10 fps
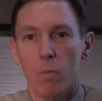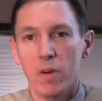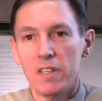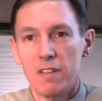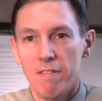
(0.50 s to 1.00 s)

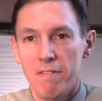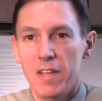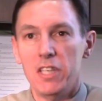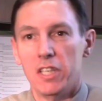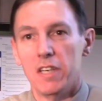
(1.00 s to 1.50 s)
What's the
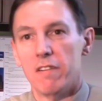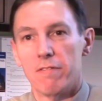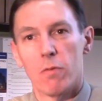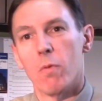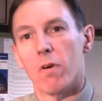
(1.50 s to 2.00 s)
vision
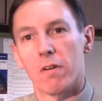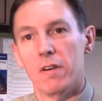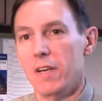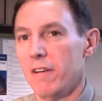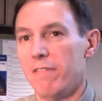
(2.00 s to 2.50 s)
for
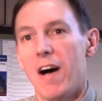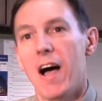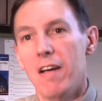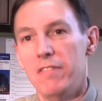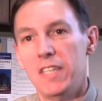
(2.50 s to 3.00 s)

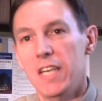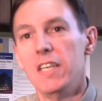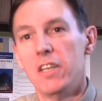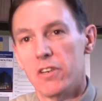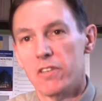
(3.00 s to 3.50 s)
5,
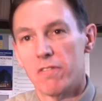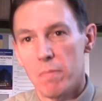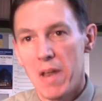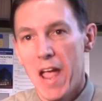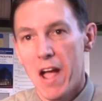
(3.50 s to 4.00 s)
10 years
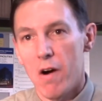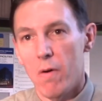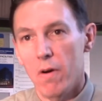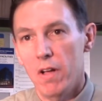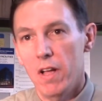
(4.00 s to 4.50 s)
from
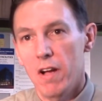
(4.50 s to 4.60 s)
now